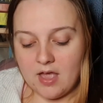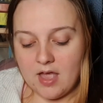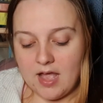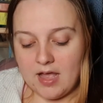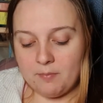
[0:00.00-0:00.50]

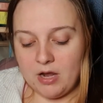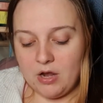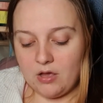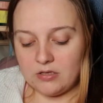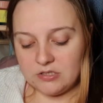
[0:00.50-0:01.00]
And my
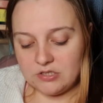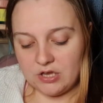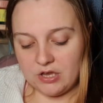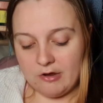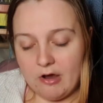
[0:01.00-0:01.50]
last
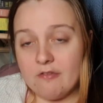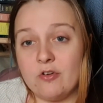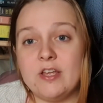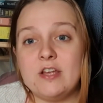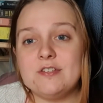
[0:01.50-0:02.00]
two, I've
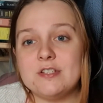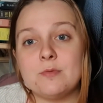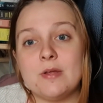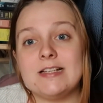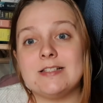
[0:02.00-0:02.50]
got the Ocean
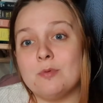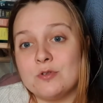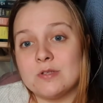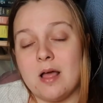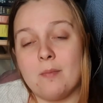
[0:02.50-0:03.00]
Squid
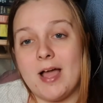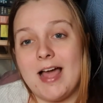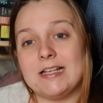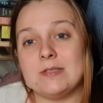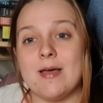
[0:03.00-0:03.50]
Explorers Club by
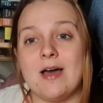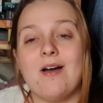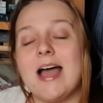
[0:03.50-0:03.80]
Alex Bell.